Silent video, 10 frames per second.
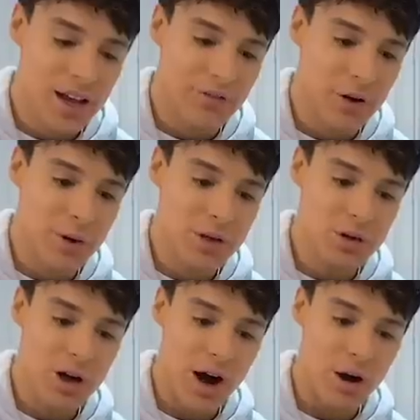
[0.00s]
if I went to
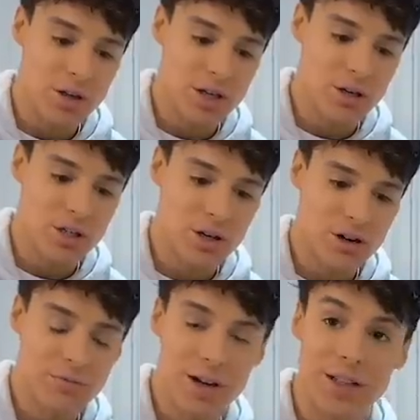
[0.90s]
your house and you
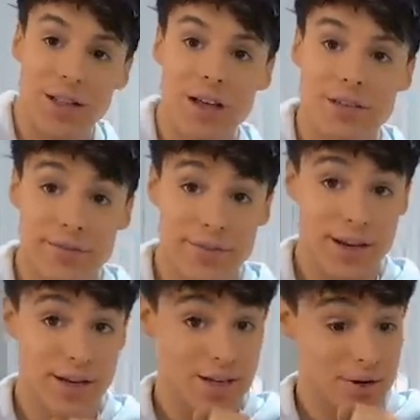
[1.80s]
served me a glass of
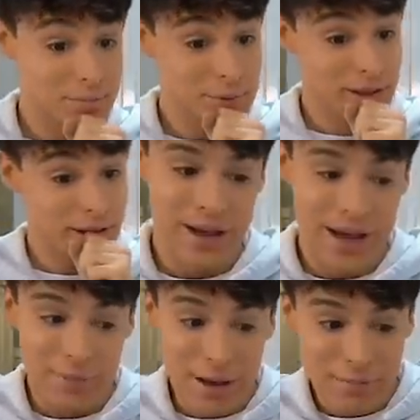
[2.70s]
this, I would be like,
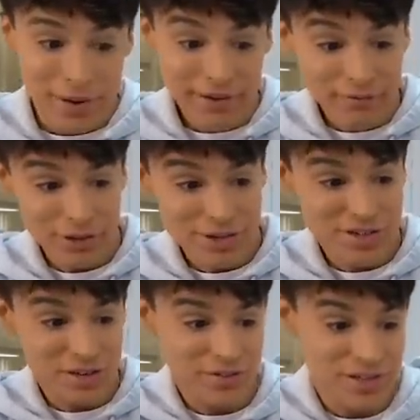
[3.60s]
am I paying for the
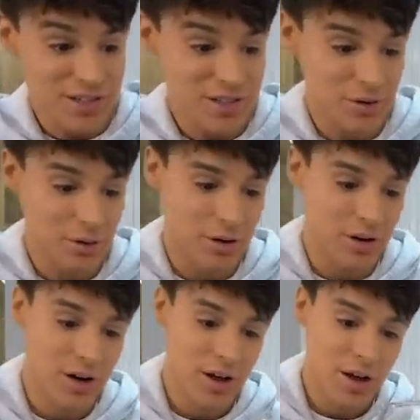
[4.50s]
services
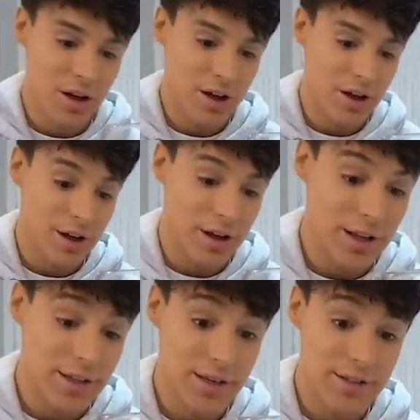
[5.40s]
or
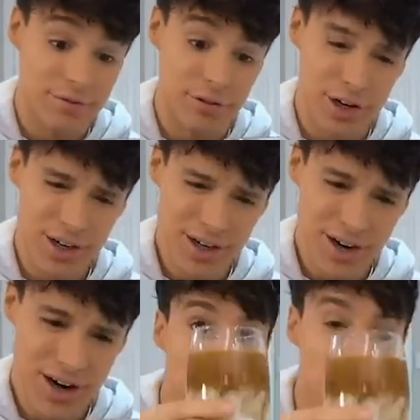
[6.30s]
is this free?
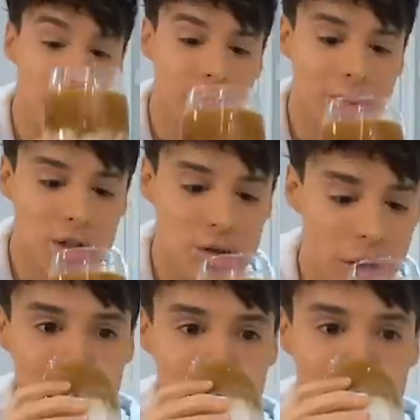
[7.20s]
Let's give it a try.